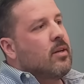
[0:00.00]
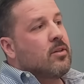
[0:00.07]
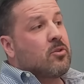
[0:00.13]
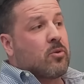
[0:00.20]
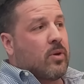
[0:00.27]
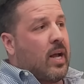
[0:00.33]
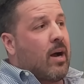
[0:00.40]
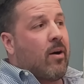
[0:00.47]

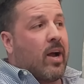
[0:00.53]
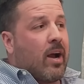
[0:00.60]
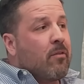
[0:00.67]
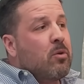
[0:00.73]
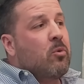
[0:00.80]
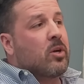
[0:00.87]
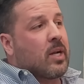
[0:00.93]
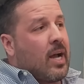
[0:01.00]
So now
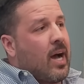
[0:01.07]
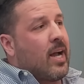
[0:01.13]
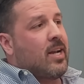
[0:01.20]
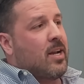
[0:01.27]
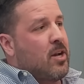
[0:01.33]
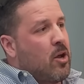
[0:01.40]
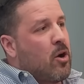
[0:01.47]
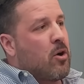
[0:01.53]
everyone
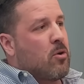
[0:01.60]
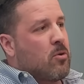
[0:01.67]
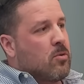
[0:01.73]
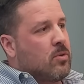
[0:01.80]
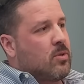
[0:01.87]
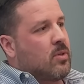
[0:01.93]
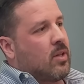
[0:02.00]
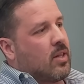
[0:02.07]
kind of
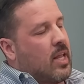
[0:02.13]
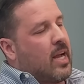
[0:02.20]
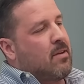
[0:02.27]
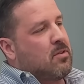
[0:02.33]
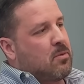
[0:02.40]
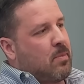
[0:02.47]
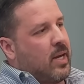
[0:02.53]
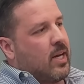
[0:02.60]
knows the
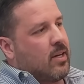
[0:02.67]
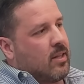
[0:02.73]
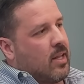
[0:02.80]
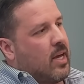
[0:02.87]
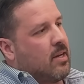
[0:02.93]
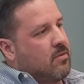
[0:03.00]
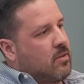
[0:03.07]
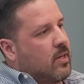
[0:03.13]
lifespan and
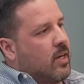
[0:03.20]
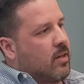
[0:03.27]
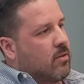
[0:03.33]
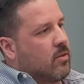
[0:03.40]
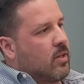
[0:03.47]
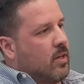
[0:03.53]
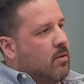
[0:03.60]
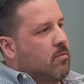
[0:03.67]
life
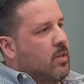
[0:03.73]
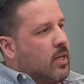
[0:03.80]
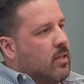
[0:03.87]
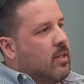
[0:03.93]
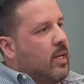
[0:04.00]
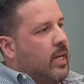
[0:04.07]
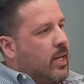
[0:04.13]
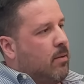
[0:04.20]
cycle of the
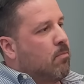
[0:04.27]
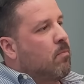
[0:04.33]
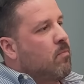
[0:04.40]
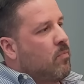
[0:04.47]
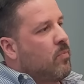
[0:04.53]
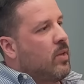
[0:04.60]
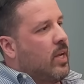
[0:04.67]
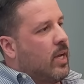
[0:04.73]
claim,
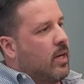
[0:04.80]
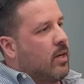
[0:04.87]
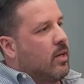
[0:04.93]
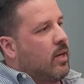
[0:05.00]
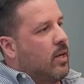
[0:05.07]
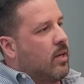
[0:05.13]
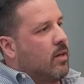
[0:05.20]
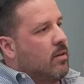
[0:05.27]
and
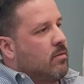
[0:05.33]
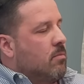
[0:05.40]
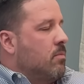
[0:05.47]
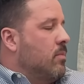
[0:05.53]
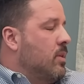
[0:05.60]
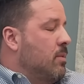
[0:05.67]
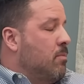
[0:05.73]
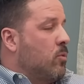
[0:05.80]
it
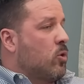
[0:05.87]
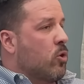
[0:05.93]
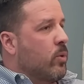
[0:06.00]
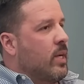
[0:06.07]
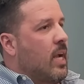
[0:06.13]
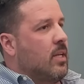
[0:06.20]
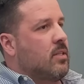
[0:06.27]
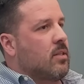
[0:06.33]

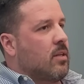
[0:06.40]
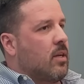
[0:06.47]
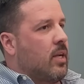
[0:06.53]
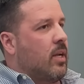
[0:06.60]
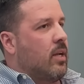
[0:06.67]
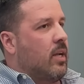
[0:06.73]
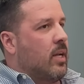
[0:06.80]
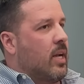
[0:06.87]
creates
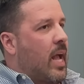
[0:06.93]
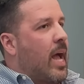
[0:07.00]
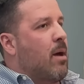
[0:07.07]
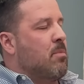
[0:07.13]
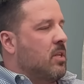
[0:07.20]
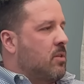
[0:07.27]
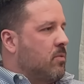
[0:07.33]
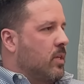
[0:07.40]
an
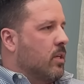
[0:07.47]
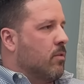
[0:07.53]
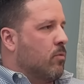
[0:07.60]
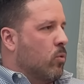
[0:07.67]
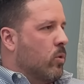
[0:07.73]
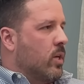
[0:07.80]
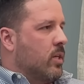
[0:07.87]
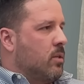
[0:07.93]
atmosphere
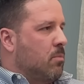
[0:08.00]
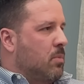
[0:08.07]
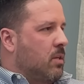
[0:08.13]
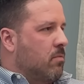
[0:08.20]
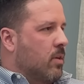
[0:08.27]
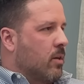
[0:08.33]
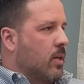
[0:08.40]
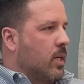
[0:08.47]
for it to be
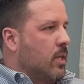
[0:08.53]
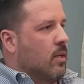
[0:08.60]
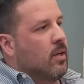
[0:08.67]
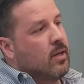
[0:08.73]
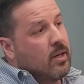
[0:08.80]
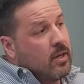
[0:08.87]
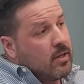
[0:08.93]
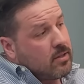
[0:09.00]
very
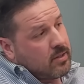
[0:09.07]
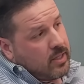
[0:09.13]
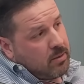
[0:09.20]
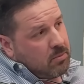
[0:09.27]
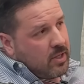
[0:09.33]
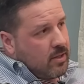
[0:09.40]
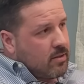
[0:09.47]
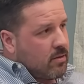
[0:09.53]

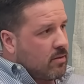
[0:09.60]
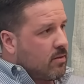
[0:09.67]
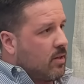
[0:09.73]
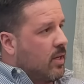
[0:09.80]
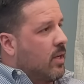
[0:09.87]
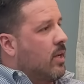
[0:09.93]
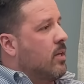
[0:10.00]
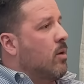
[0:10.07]
seamless
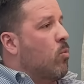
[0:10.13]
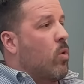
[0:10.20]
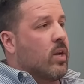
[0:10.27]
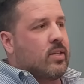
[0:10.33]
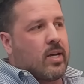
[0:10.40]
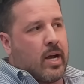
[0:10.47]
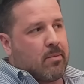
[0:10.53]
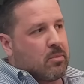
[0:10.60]
and a
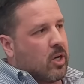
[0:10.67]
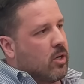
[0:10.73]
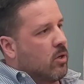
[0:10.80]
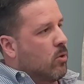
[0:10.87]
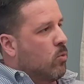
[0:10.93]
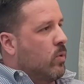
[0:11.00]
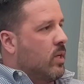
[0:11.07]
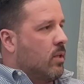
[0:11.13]
one-time
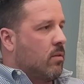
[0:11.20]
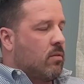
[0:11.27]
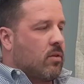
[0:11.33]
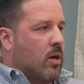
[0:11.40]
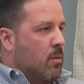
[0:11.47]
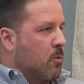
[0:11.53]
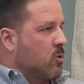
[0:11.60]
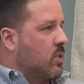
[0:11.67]
go with
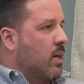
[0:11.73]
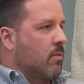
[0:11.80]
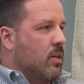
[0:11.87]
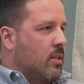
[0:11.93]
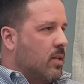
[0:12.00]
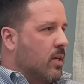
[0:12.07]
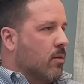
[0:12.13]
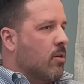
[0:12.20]
almost
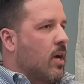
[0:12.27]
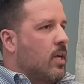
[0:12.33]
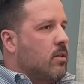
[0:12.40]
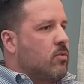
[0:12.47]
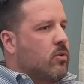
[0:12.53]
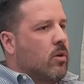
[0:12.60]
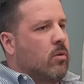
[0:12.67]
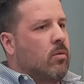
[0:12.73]
everything, right?
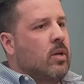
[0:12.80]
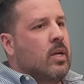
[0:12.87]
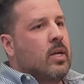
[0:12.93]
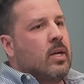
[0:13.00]
So